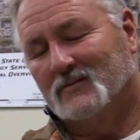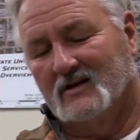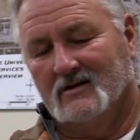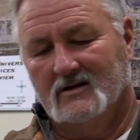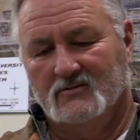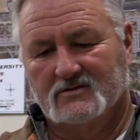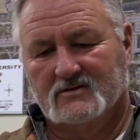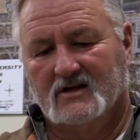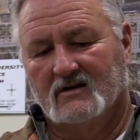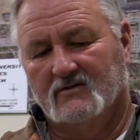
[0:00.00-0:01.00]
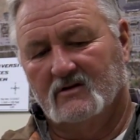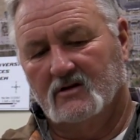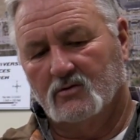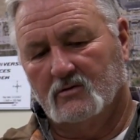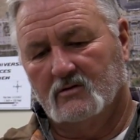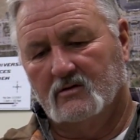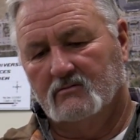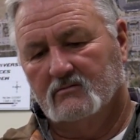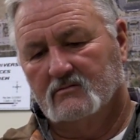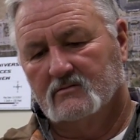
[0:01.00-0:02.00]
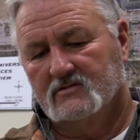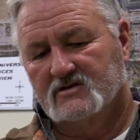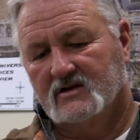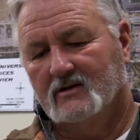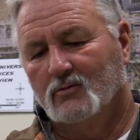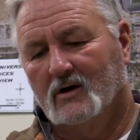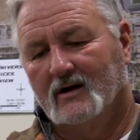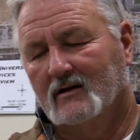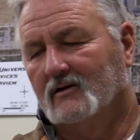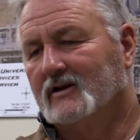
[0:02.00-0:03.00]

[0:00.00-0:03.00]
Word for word: And he was kind of a local, statewide